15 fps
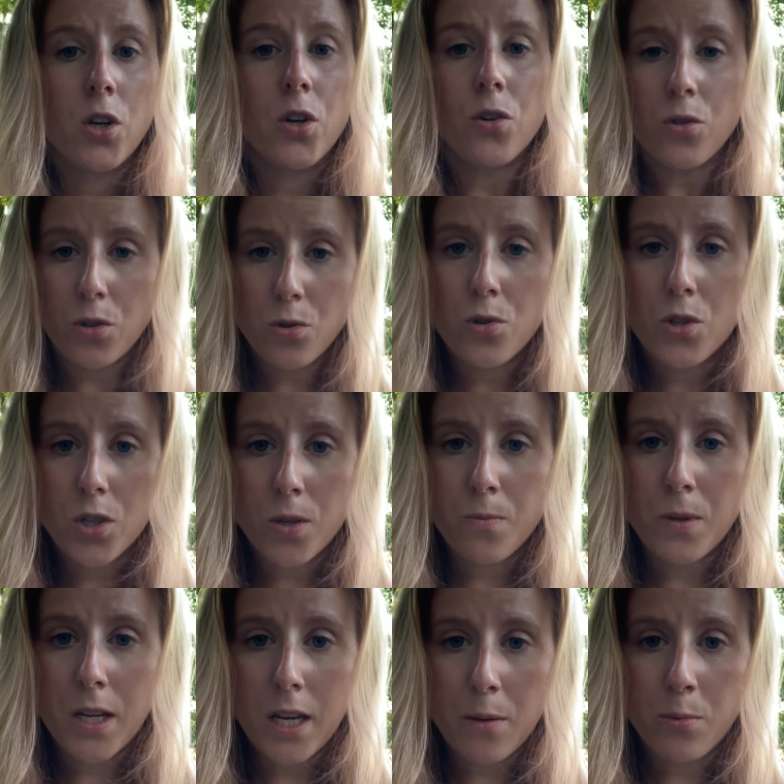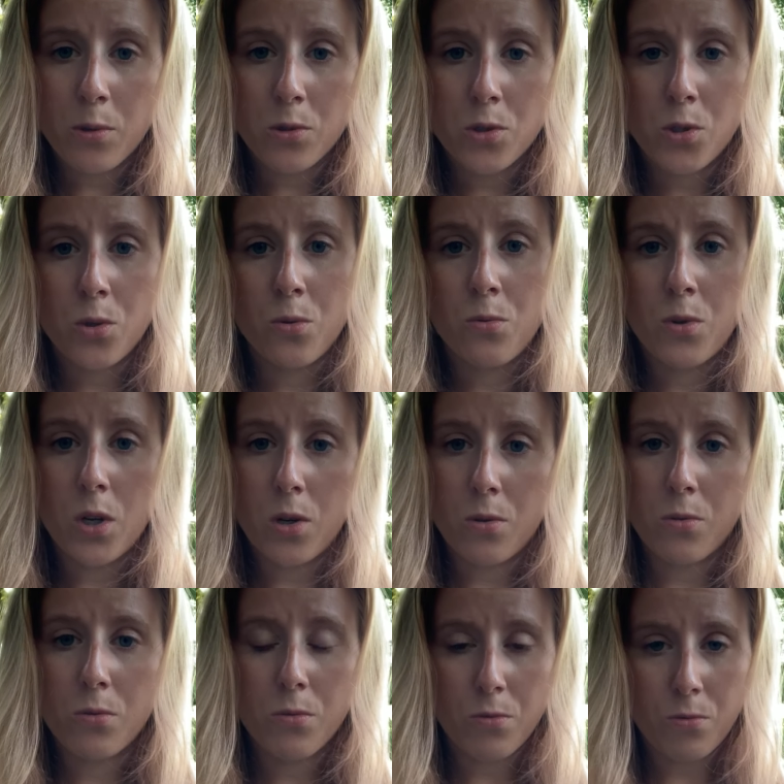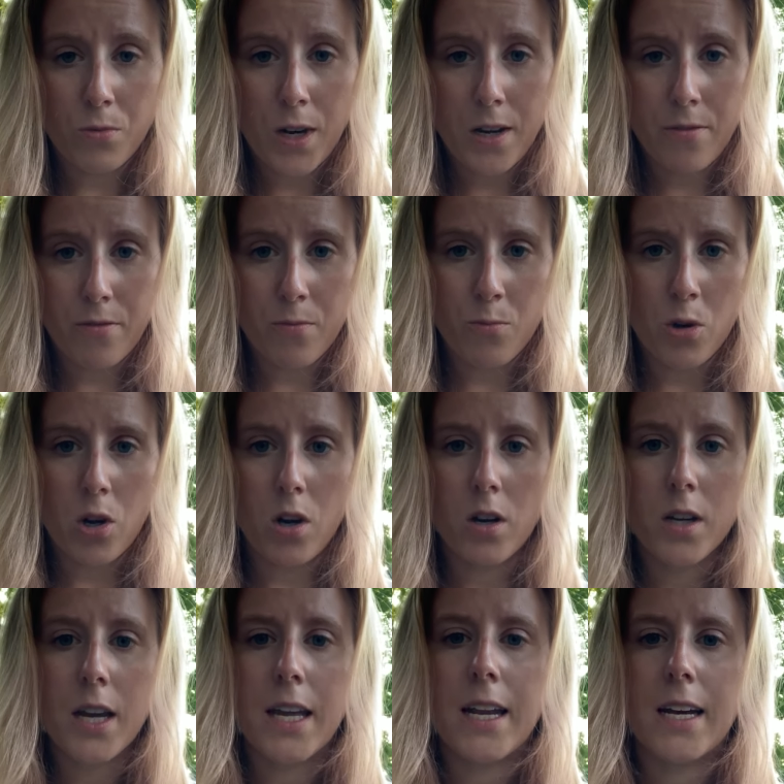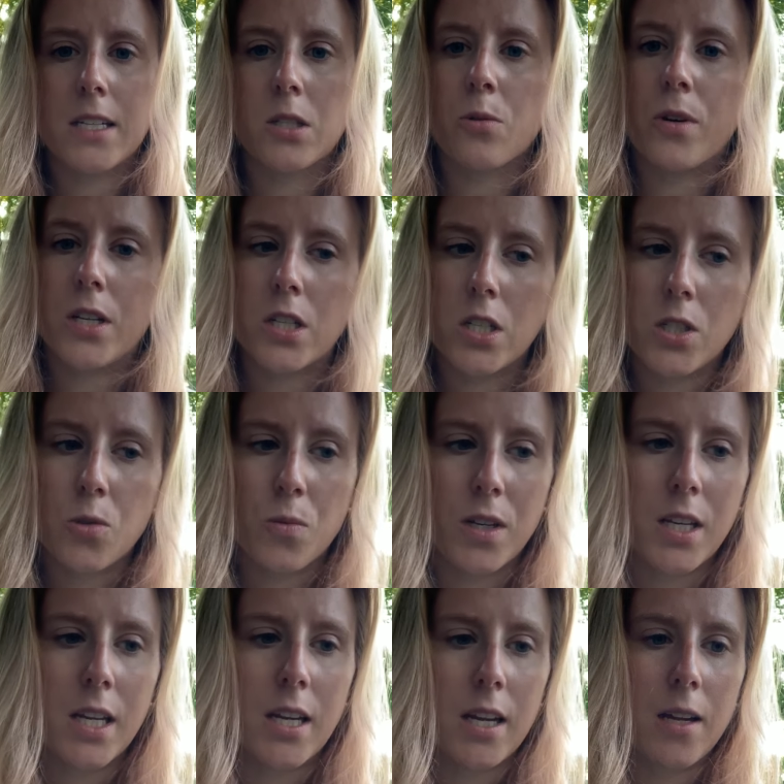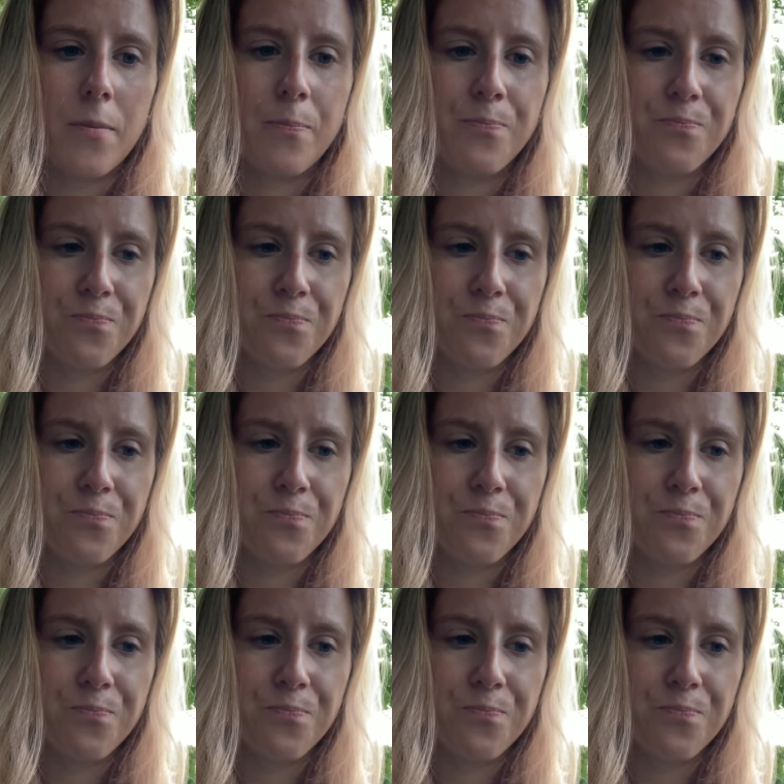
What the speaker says: you should be able to know right from wrong and ask questions when needed.